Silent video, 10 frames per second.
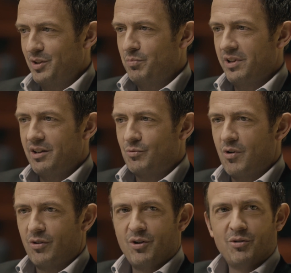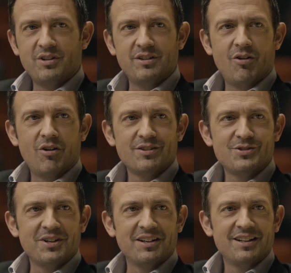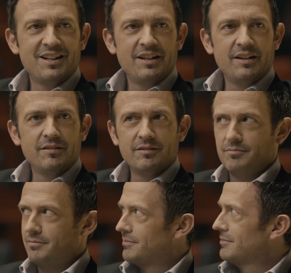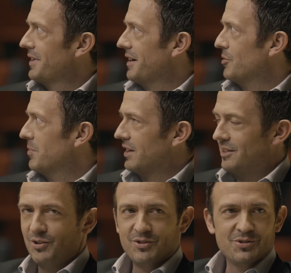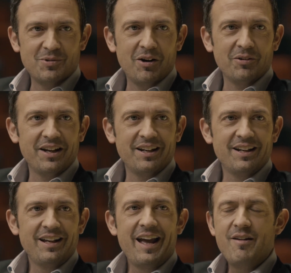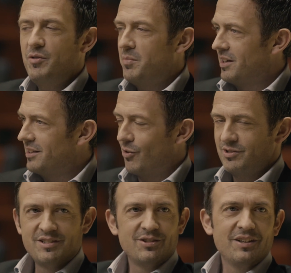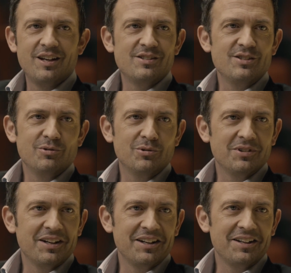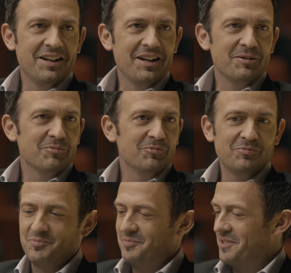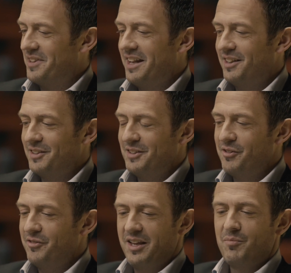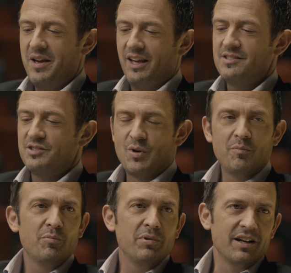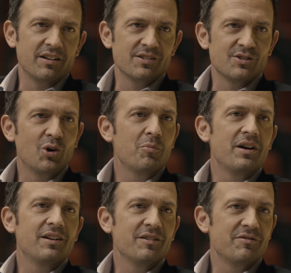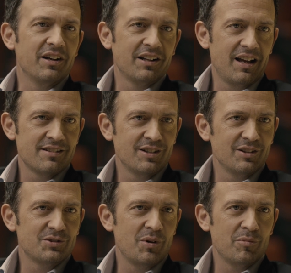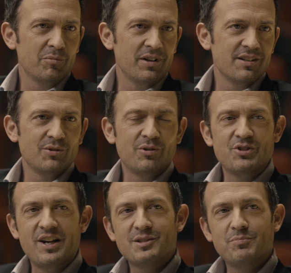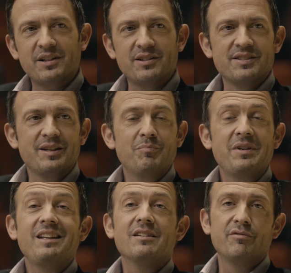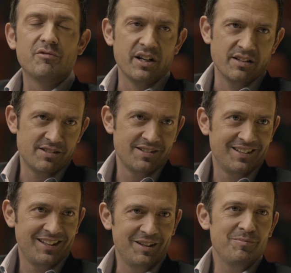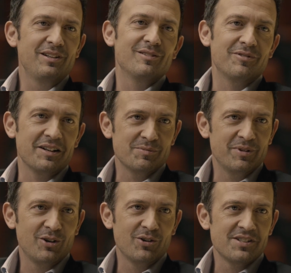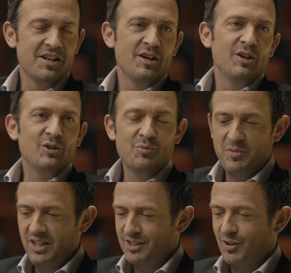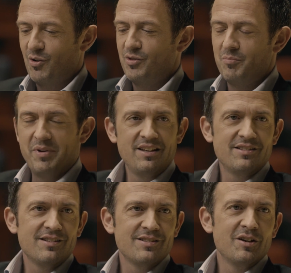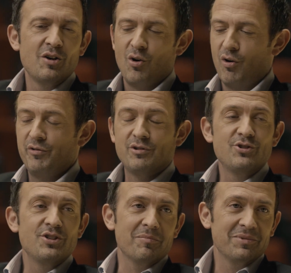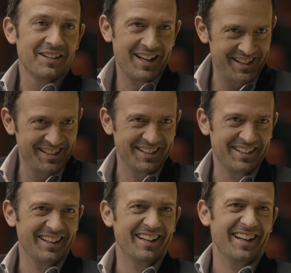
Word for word: when you play a wrong note in the orchestra, everybody turns around and everybody knows it's it's you, and and that thing makes trumpet players, no matter if they're classical trumpet players or jazz players, immediate friends, immediate friends, because you meet on the basis of your chip. Yeah,